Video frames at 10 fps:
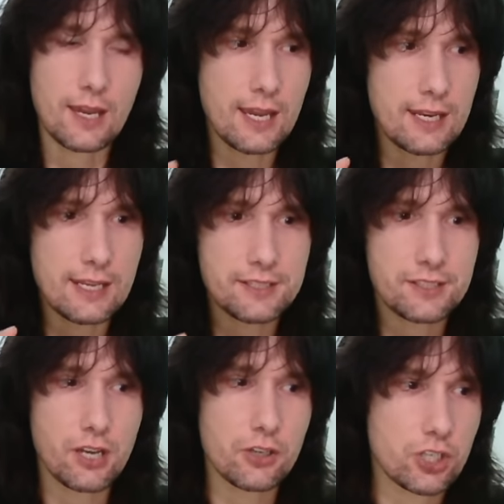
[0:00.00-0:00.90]
it is
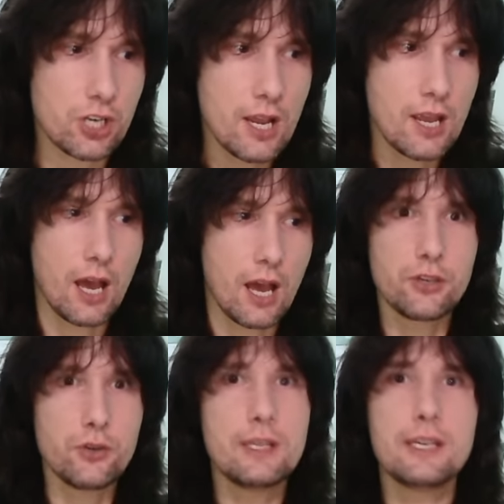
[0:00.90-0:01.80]
such a
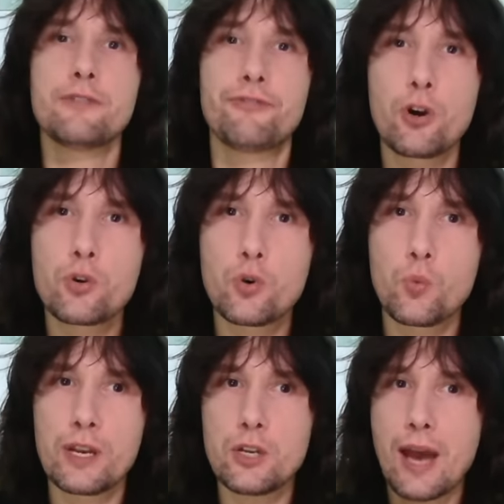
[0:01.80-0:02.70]
unique vocal
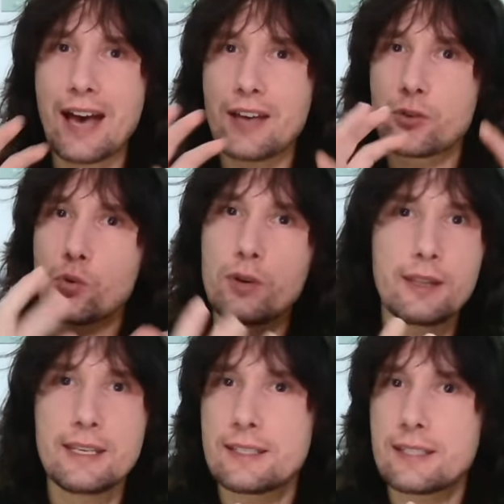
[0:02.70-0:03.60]
when you add all
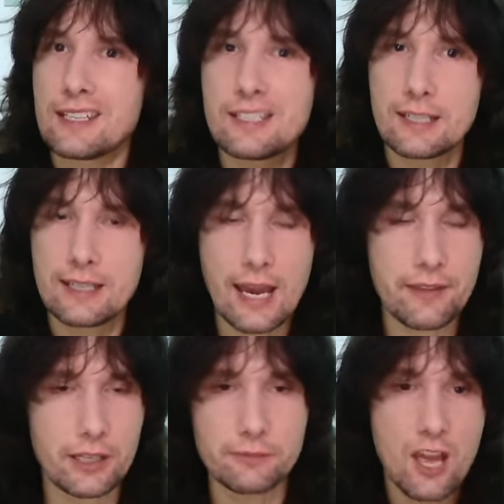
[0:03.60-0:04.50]
of these things
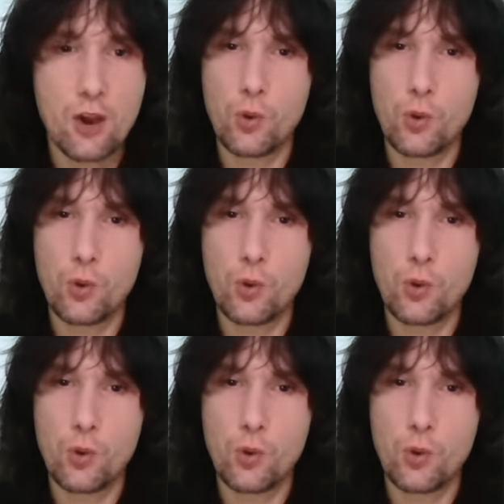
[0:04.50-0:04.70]
together.